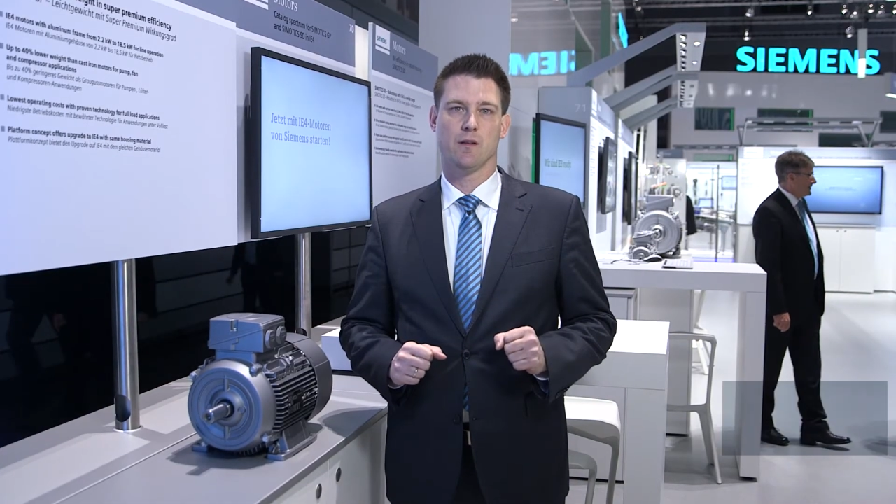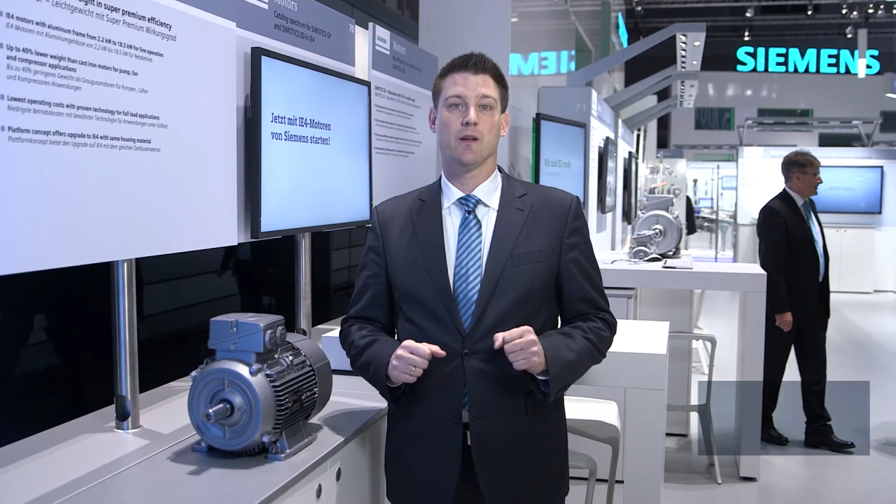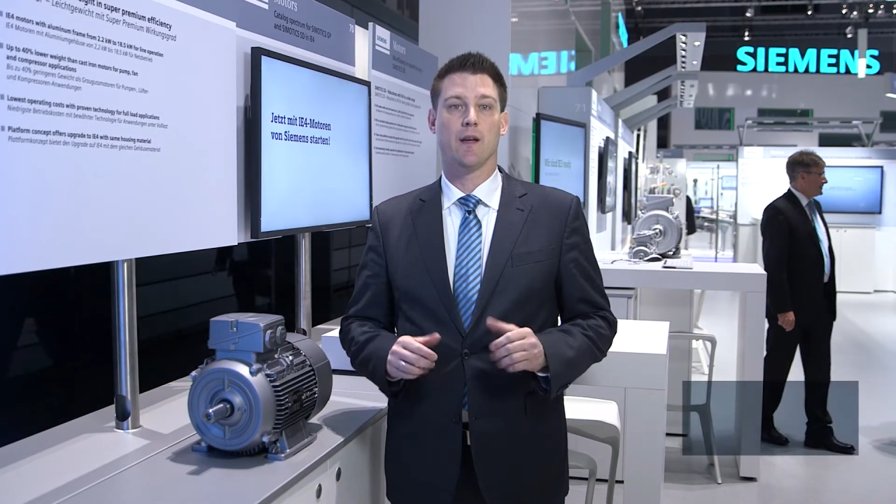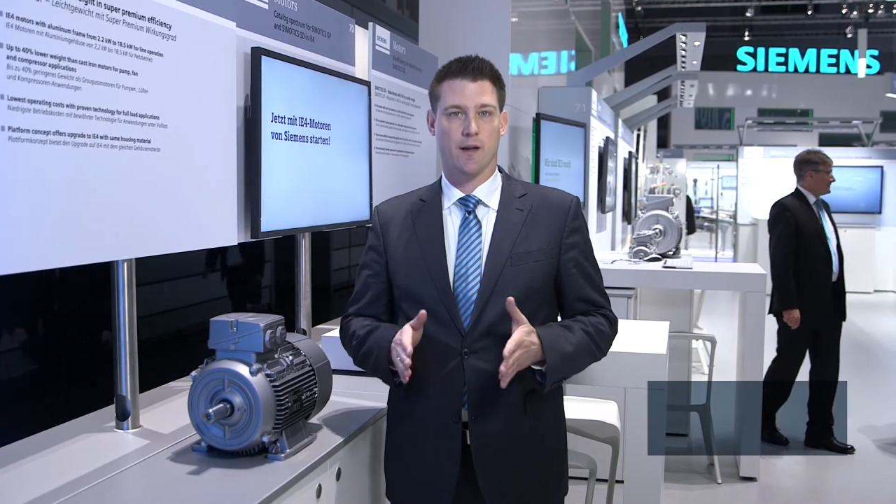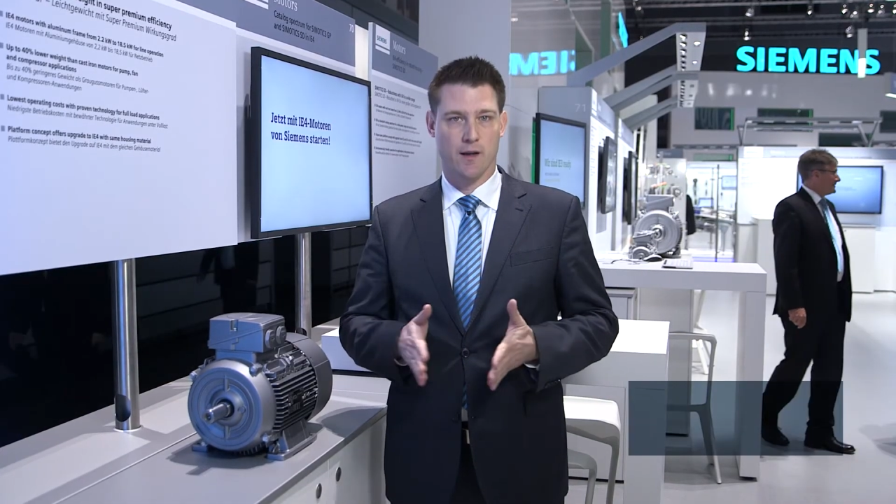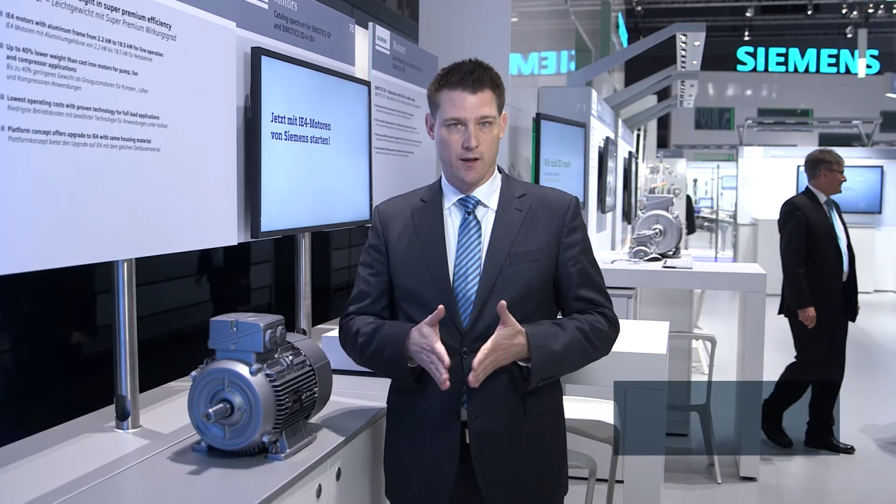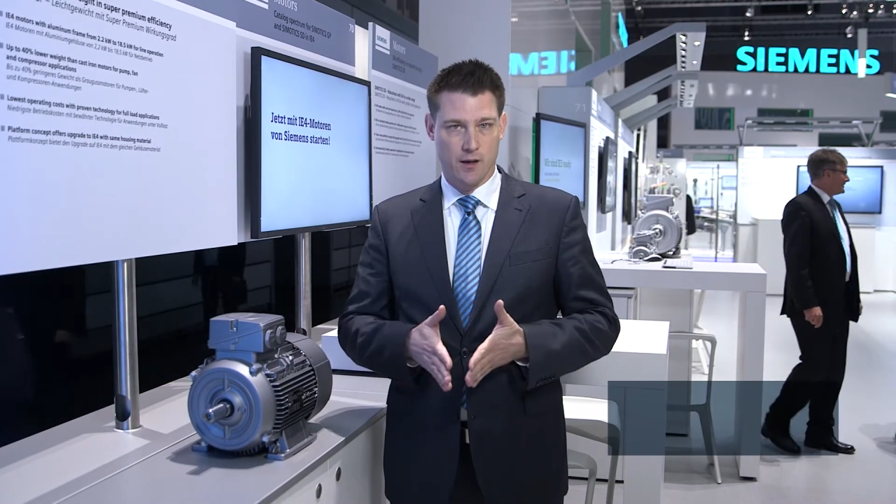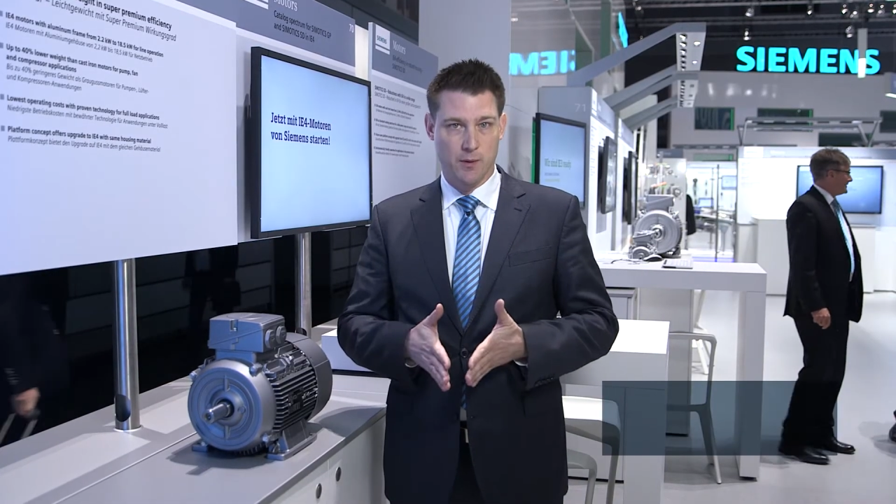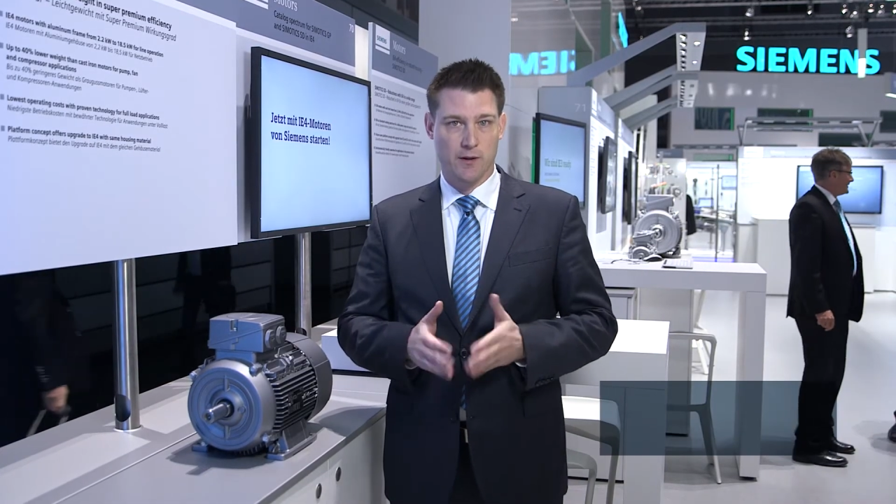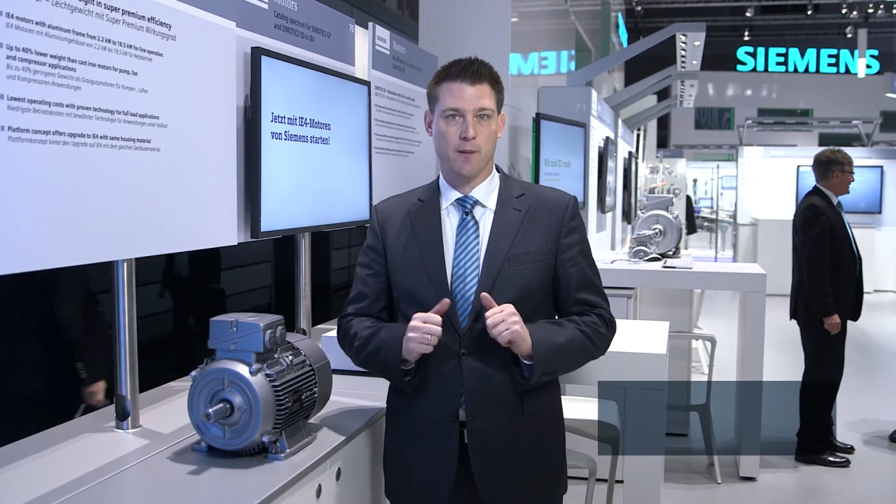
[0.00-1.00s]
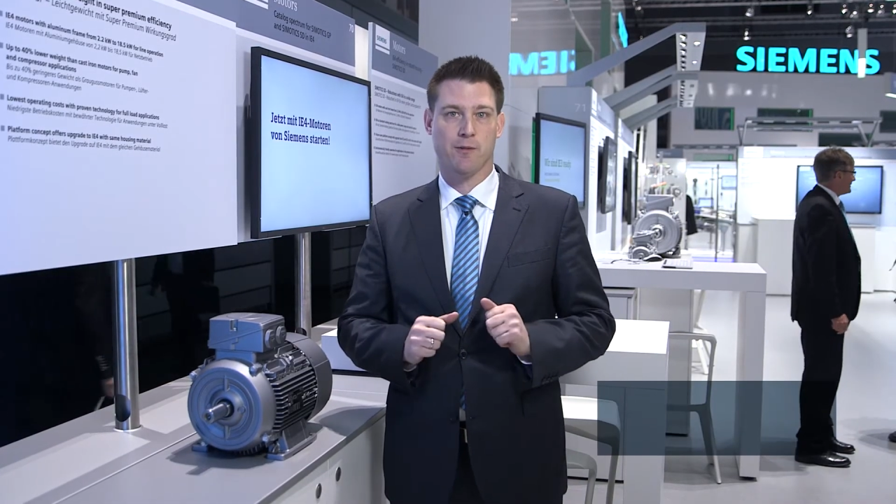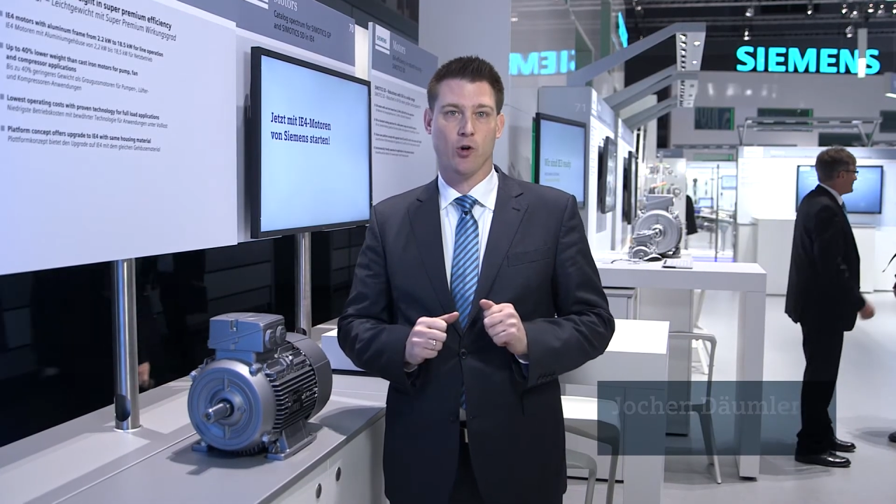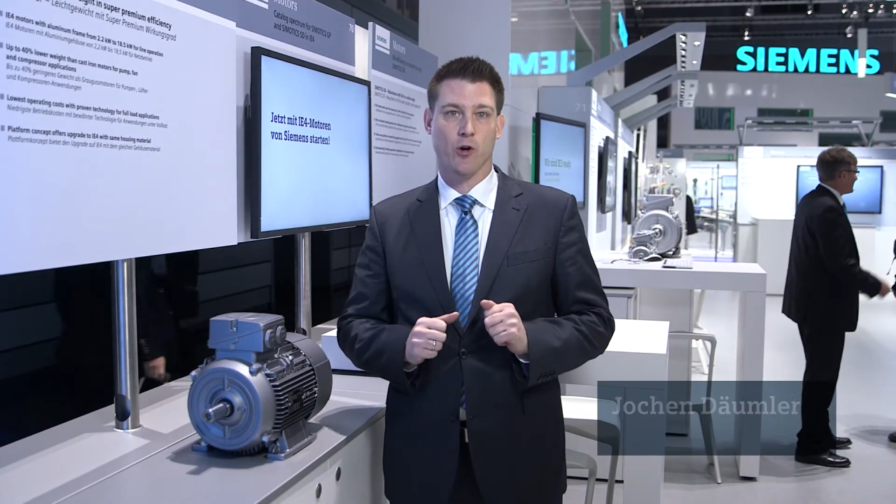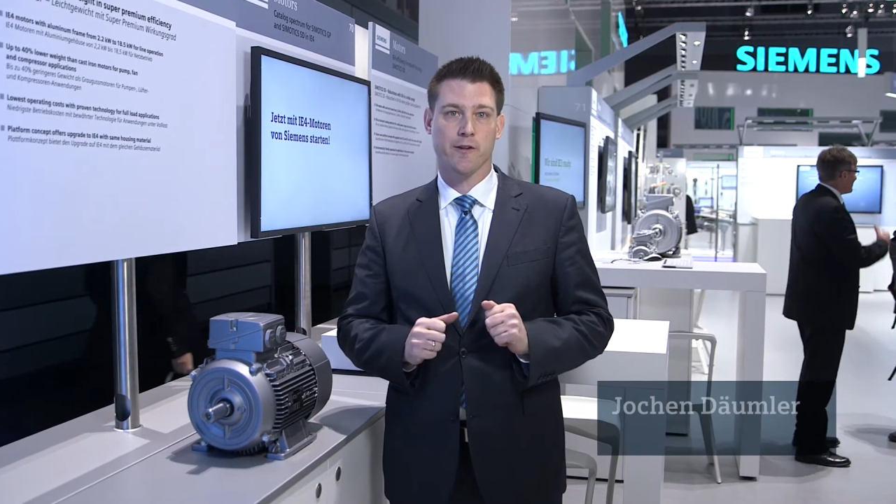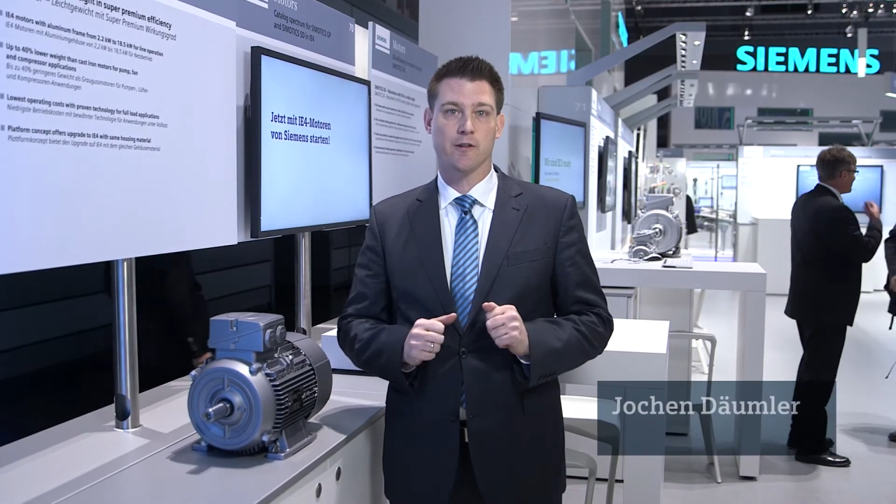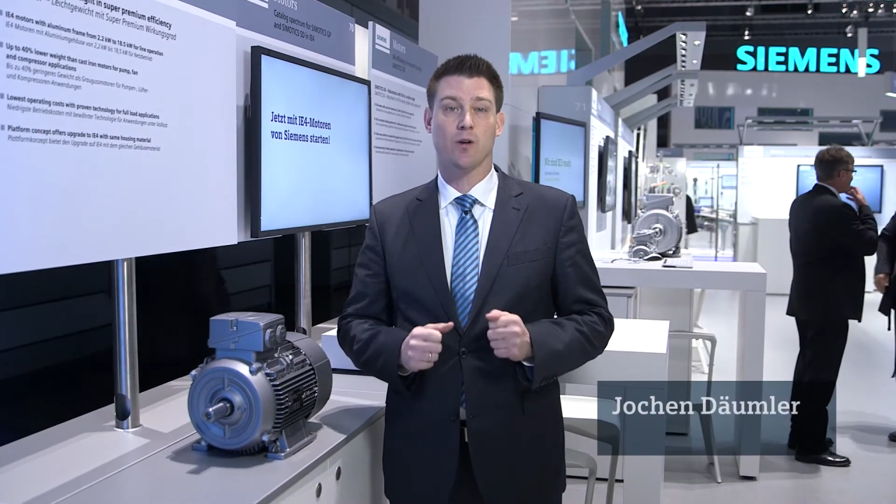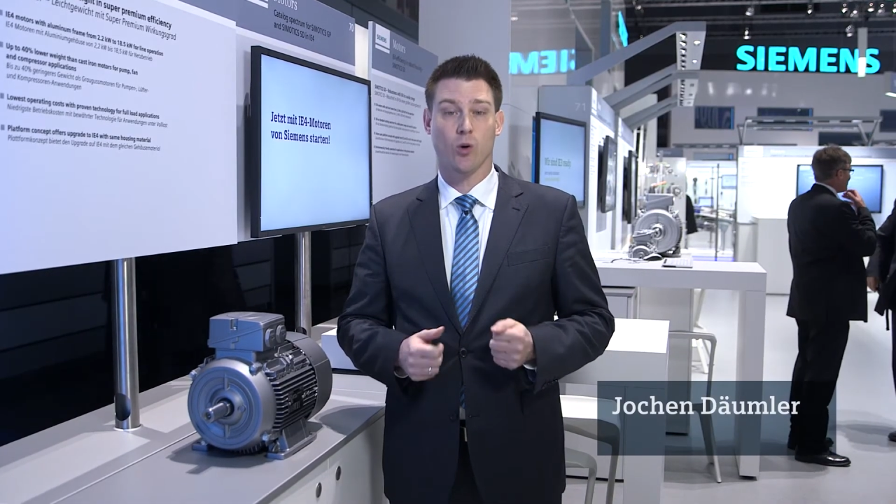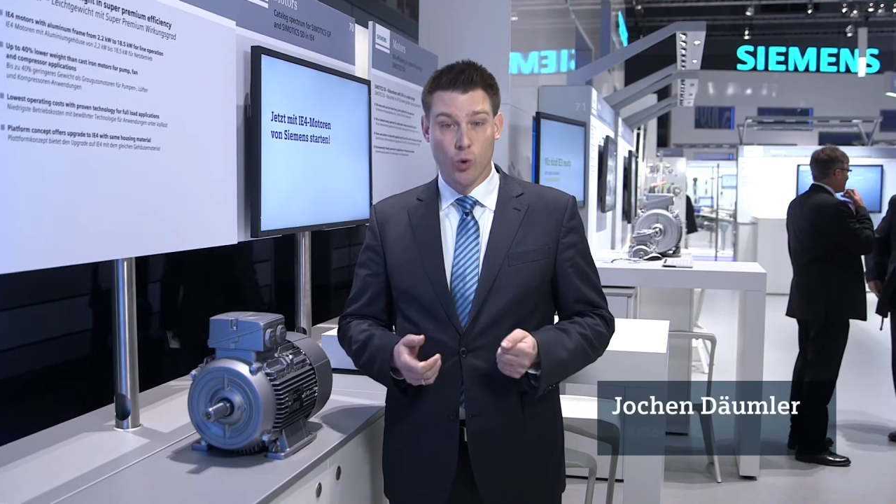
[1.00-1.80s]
Higher energy savings,